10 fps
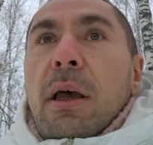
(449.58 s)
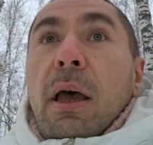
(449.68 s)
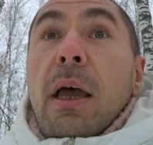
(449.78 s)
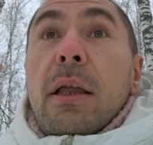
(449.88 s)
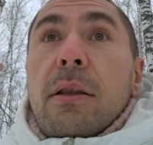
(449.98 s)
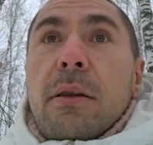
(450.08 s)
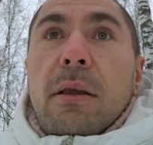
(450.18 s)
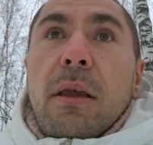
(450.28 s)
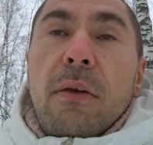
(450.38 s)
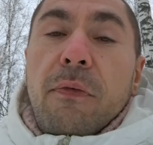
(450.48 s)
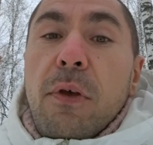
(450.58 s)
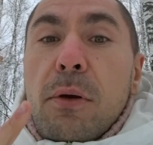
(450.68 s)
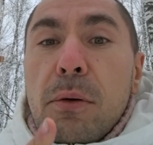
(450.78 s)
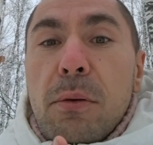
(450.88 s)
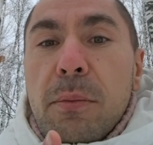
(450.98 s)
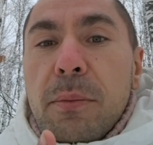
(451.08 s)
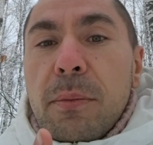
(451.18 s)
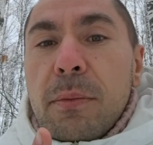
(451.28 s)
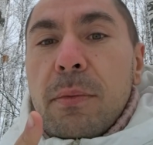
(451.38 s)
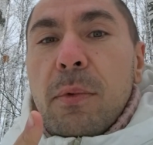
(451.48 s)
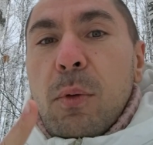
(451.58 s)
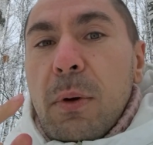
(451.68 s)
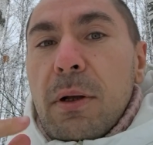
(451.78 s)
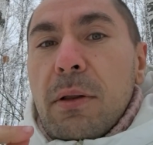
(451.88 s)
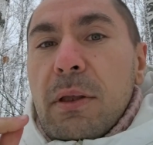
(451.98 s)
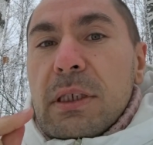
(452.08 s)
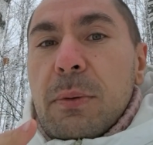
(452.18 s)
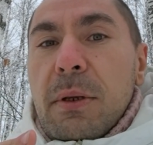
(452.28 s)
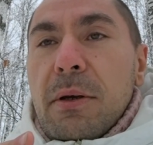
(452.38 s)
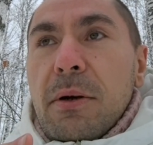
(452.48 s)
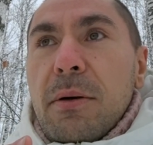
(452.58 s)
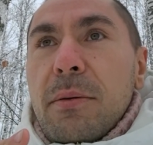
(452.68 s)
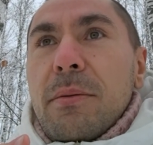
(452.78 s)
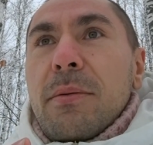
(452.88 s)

And if you will this video,